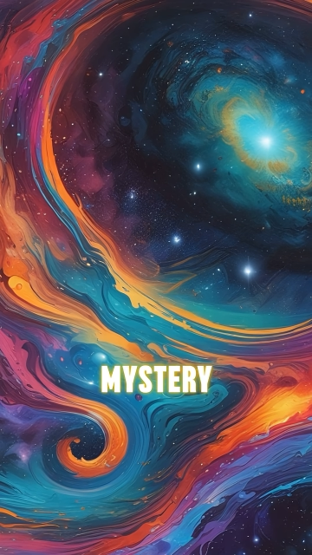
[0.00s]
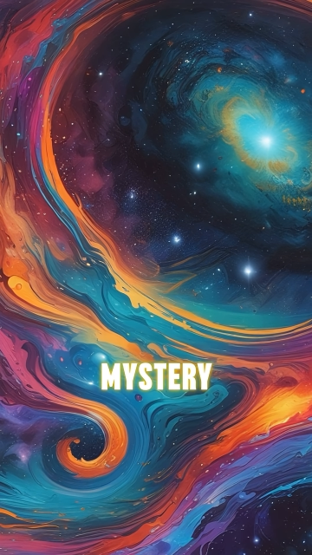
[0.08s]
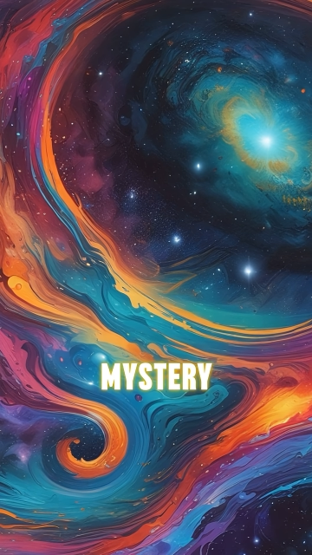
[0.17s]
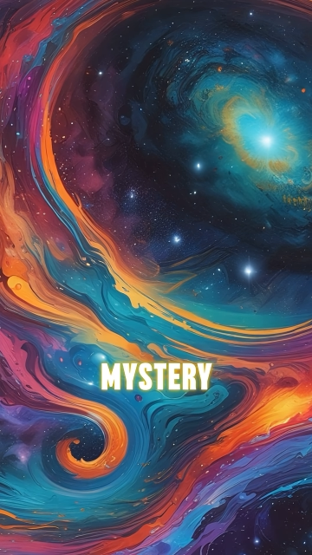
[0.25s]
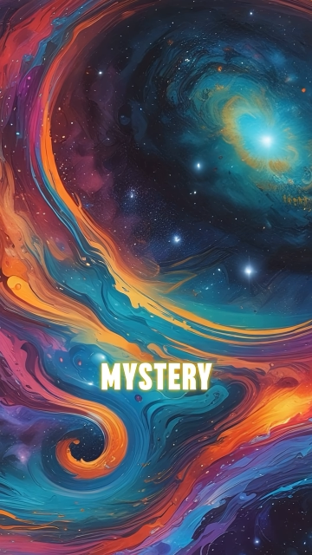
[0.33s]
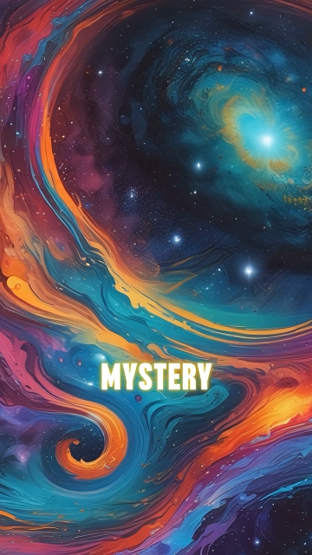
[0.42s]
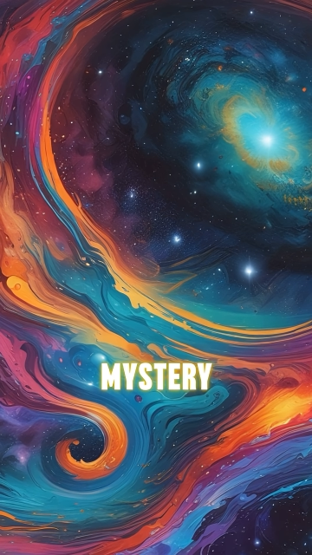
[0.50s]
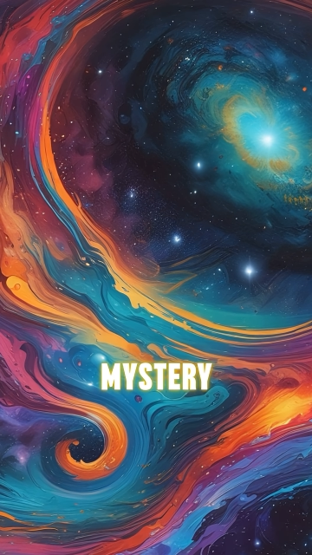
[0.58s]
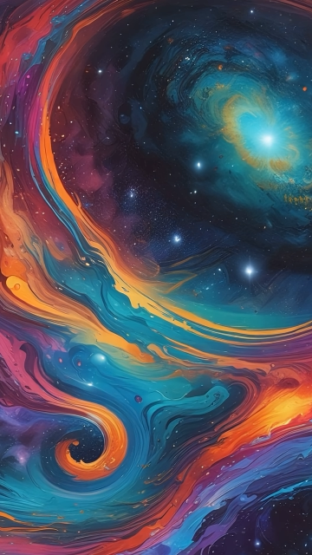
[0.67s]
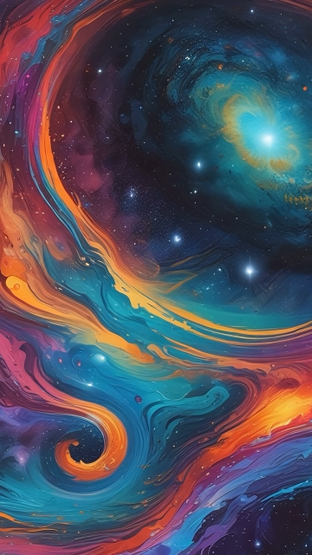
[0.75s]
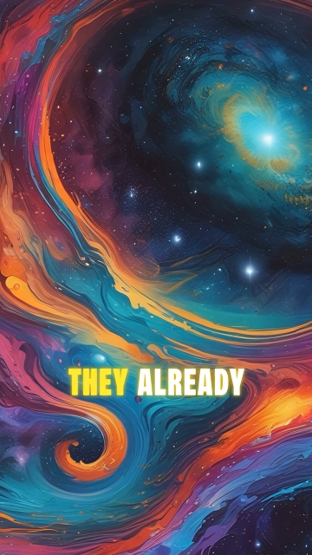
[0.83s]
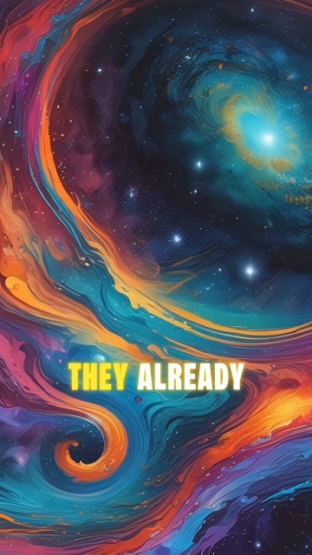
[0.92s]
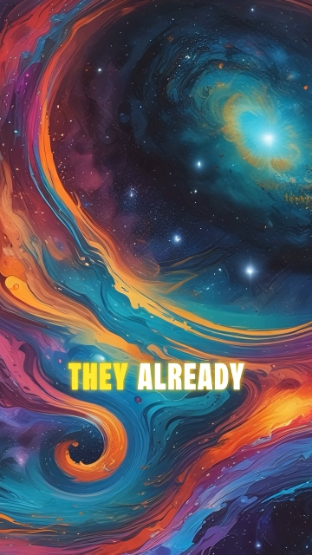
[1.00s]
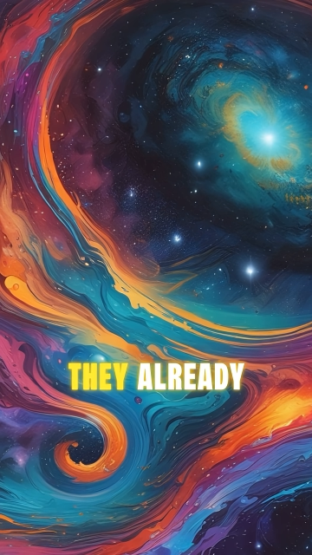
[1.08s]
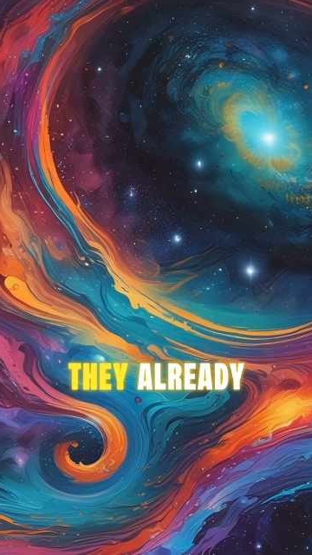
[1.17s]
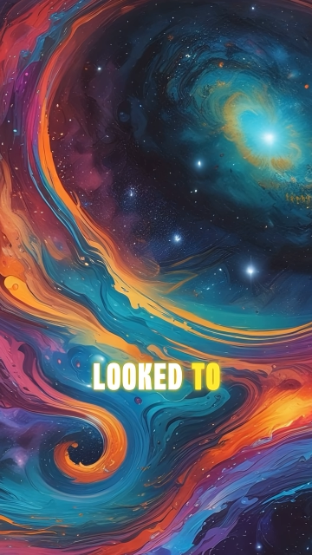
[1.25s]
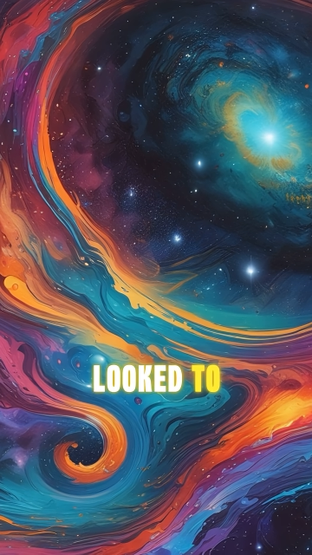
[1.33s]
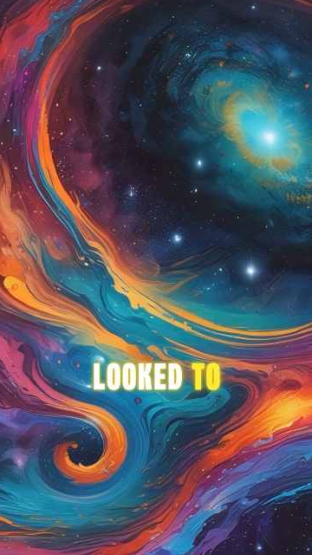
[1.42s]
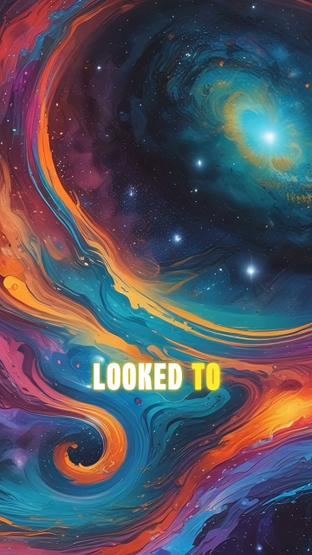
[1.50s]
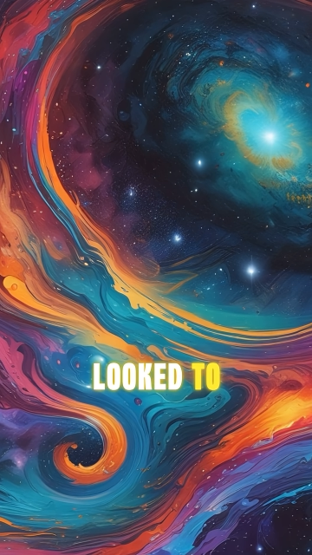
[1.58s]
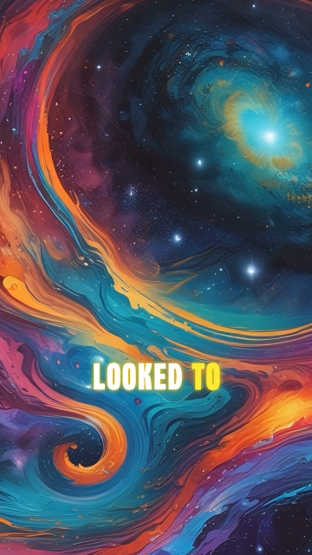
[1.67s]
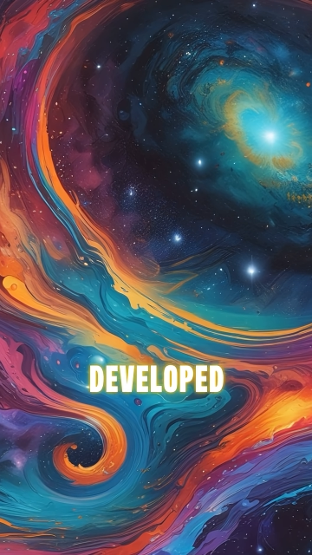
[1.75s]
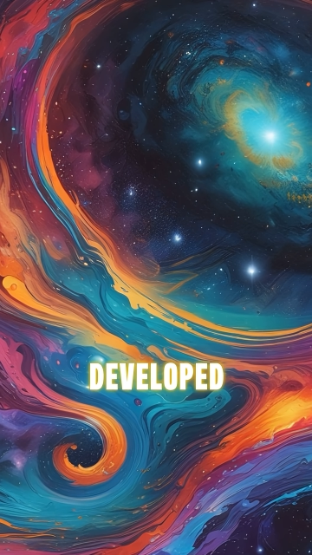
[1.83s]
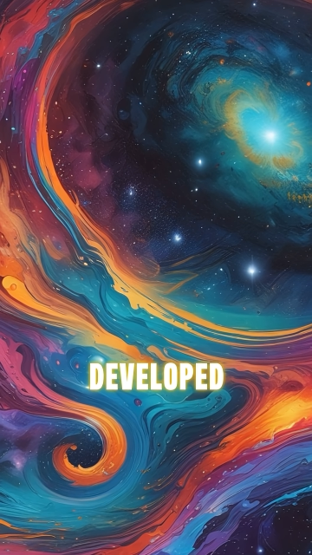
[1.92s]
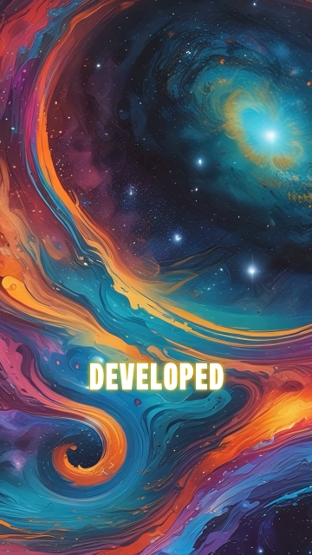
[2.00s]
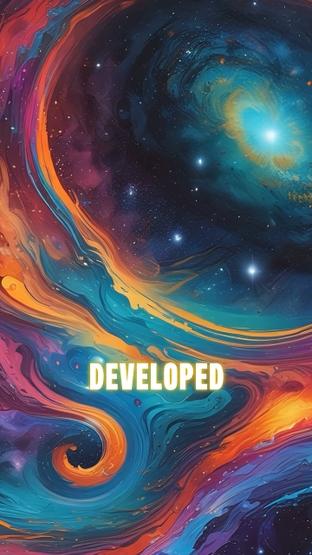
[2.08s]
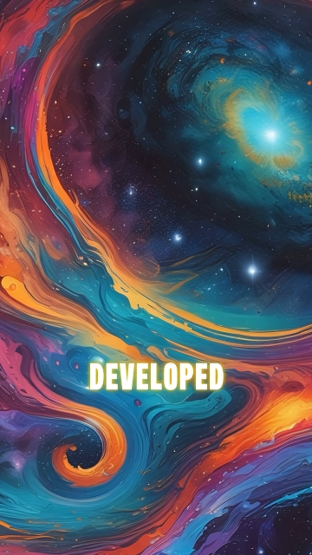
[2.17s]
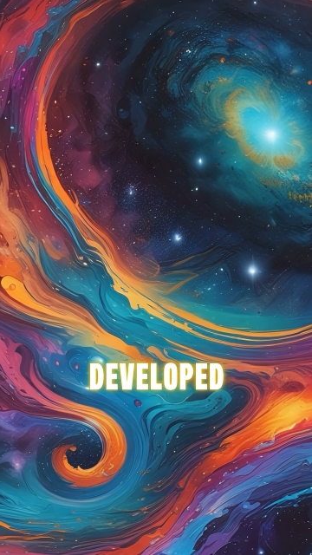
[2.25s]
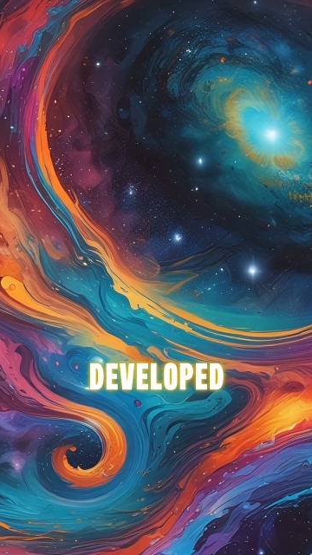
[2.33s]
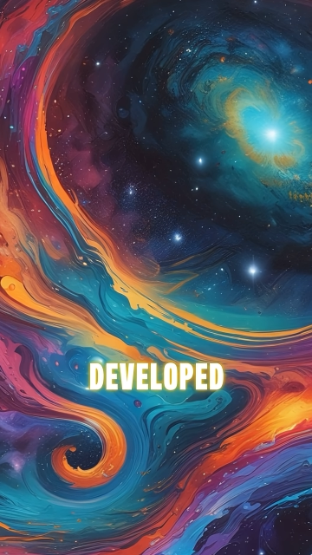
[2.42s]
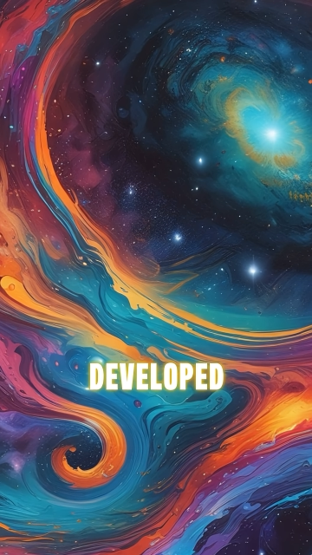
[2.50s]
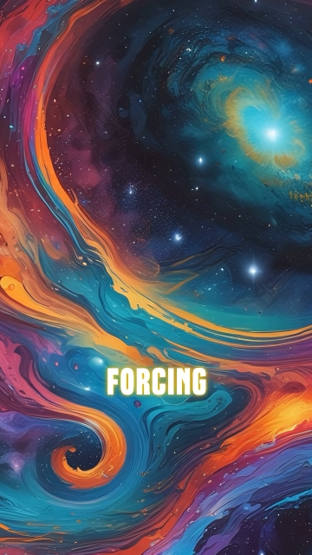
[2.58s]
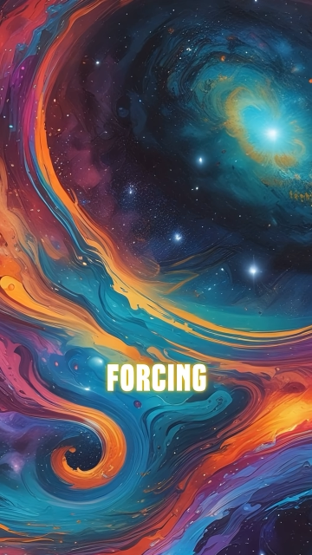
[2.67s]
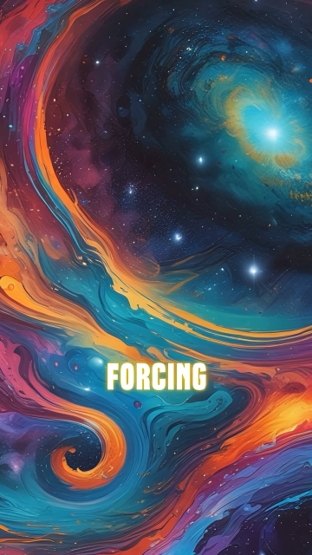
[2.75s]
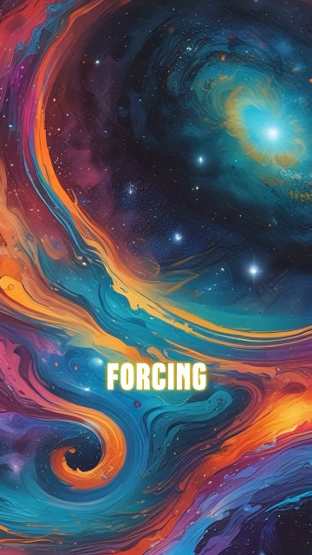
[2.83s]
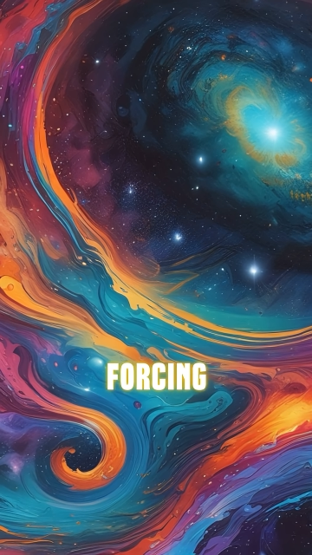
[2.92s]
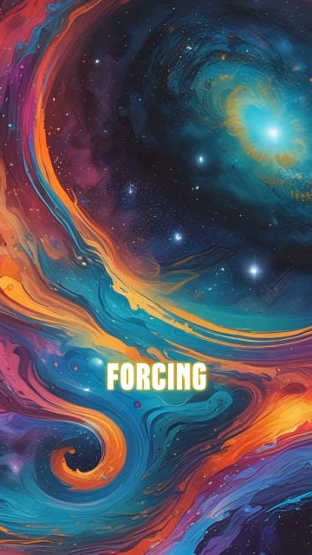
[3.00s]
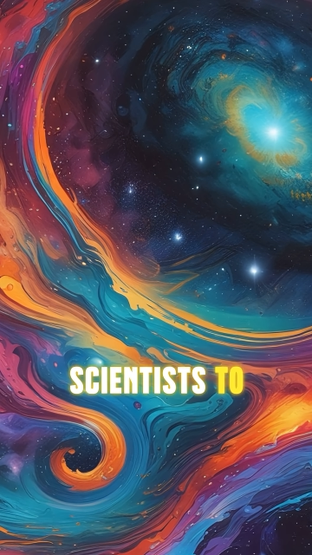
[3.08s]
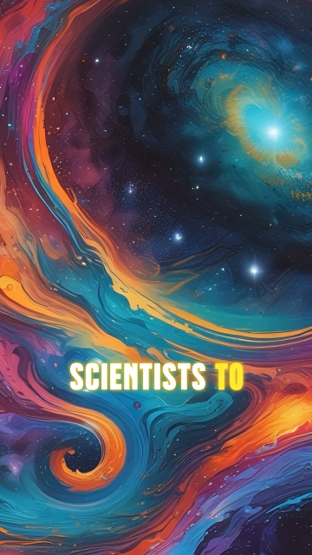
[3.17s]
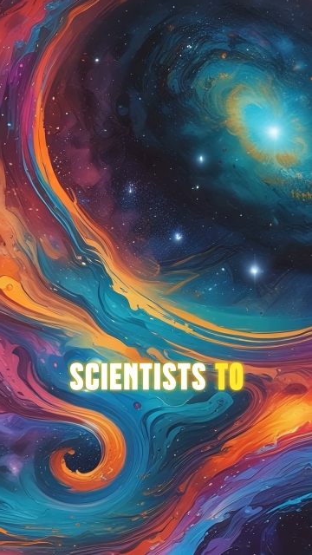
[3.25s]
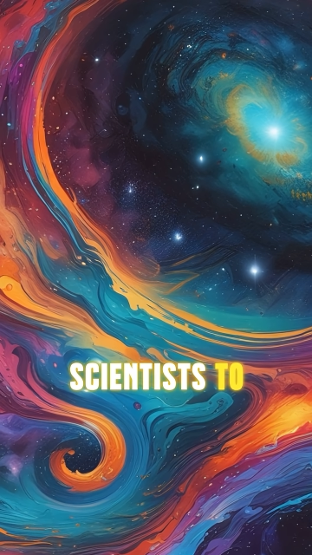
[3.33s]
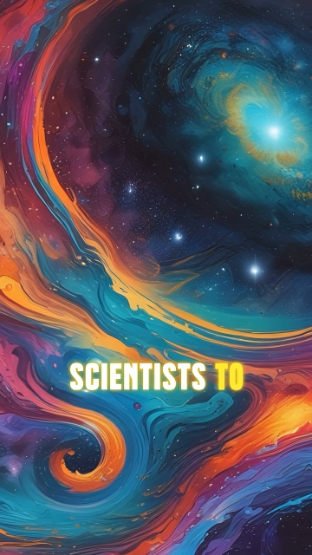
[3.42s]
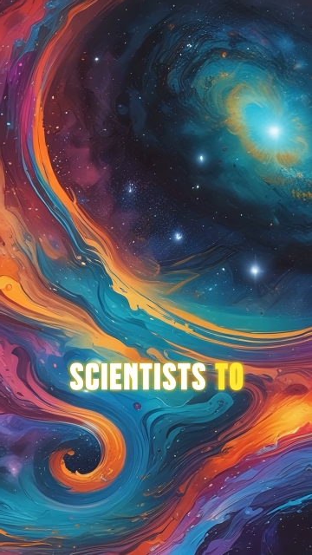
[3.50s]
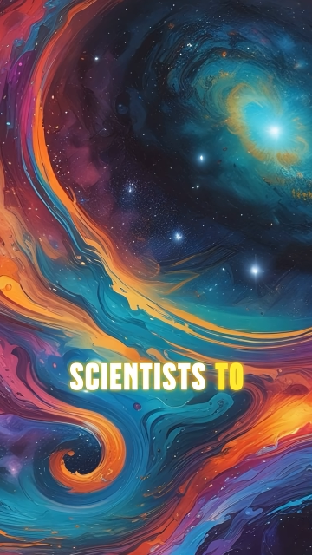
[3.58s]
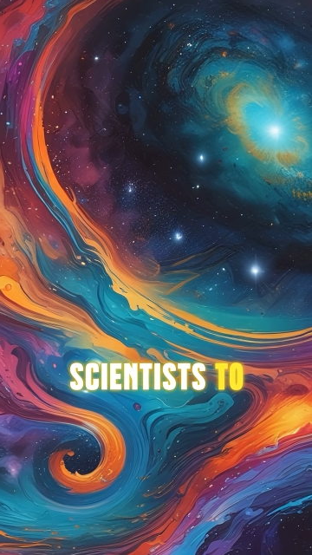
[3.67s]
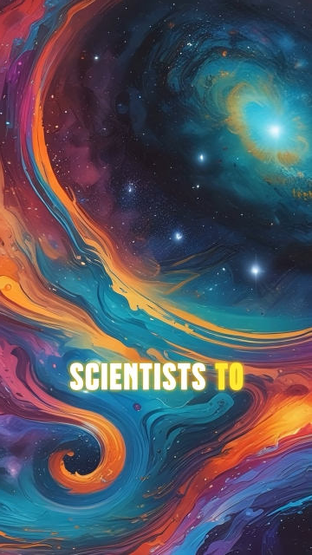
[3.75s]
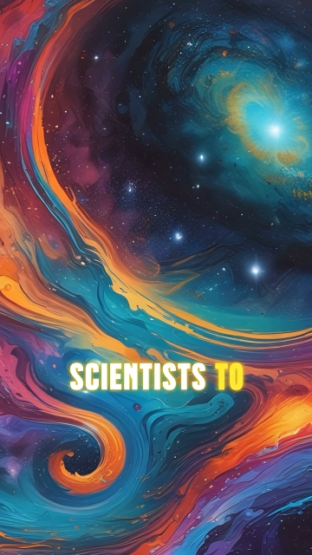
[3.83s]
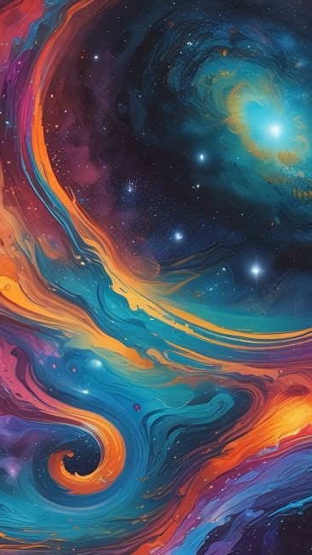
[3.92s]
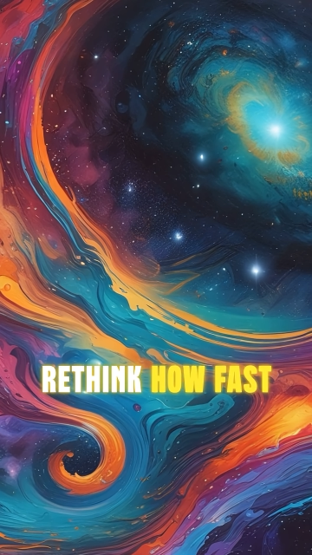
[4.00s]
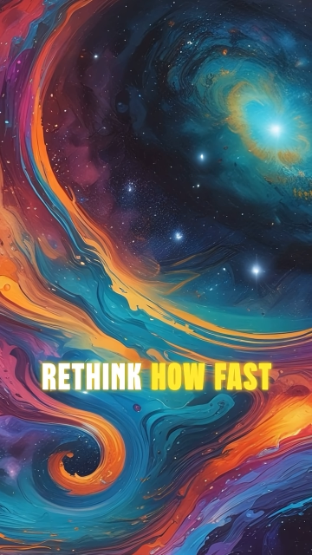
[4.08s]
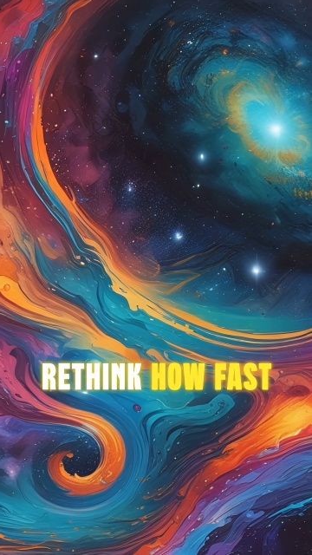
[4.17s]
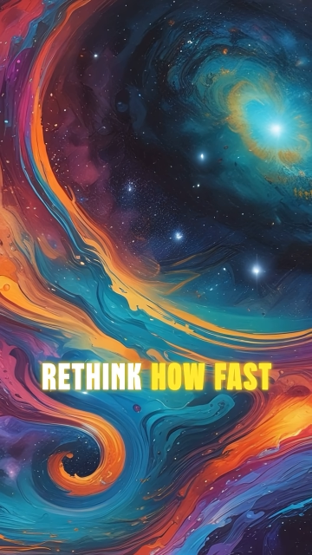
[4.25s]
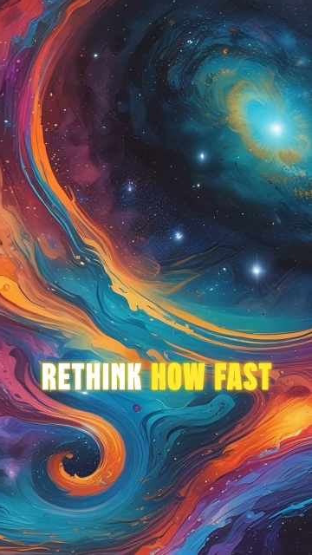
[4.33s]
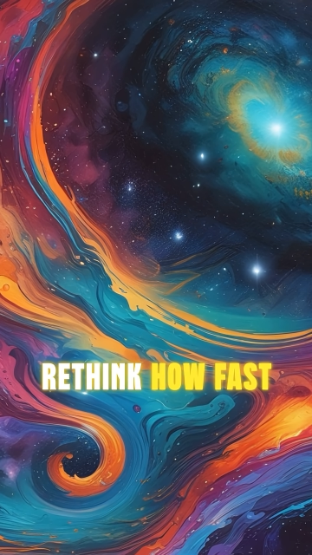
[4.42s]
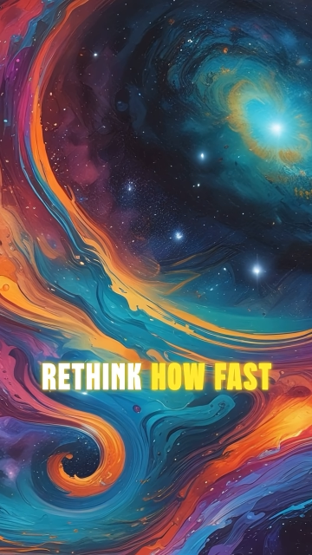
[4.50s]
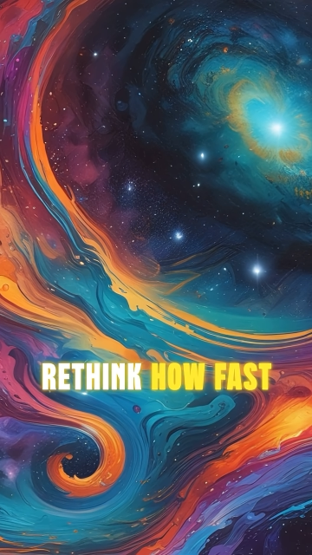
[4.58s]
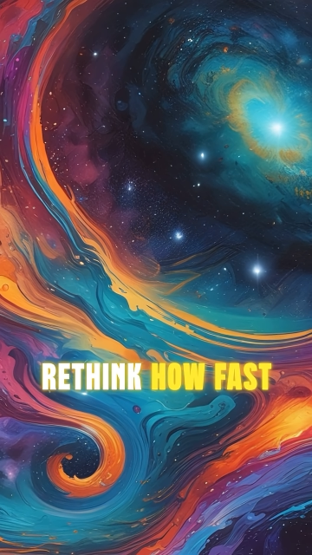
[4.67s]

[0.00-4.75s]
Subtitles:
Nobody's mouth can be seen.